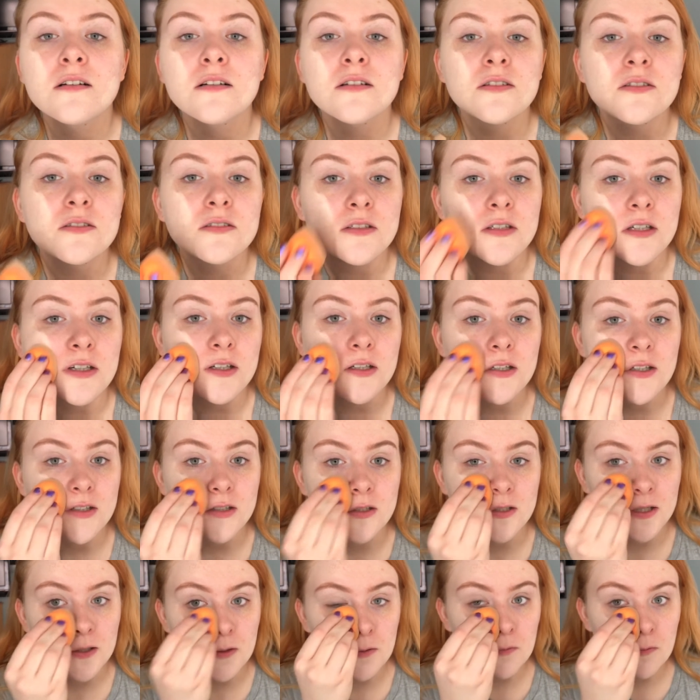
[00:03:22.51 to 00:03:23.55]
Oh
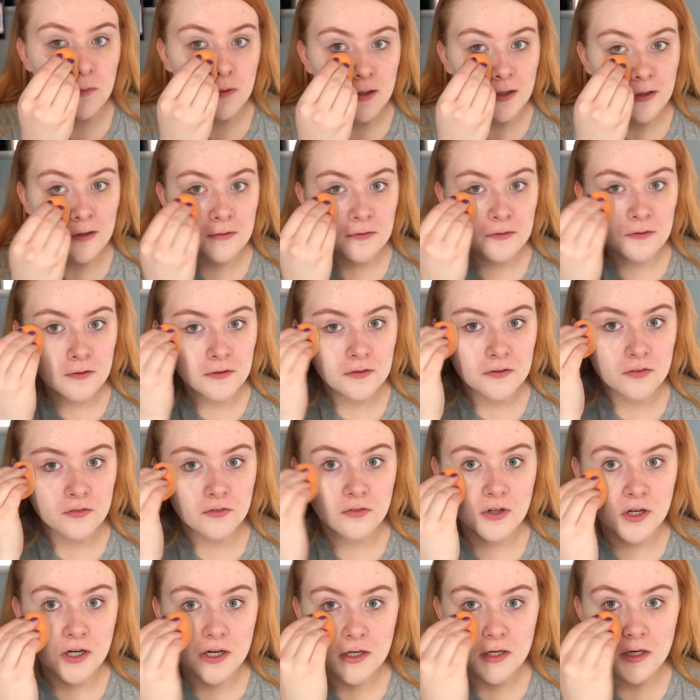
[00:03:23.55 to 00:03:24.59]
god, I don't like this
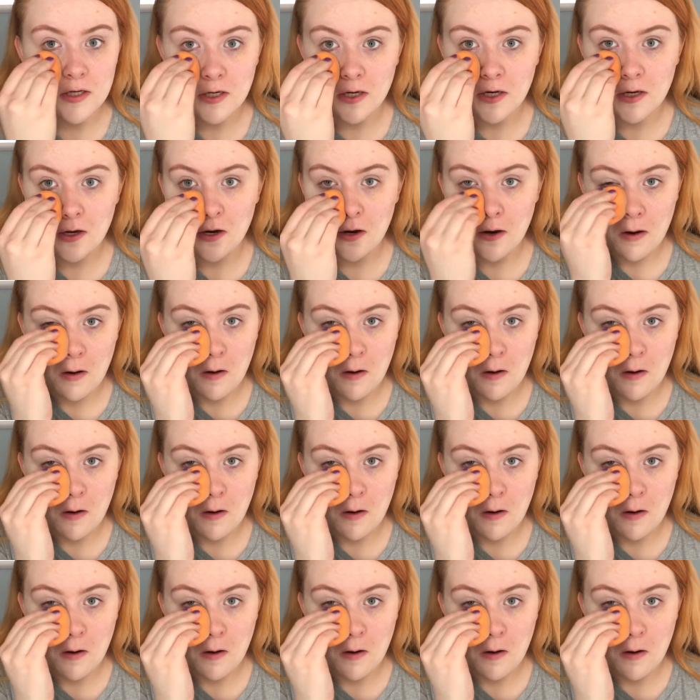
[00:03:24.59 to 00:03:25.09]
already.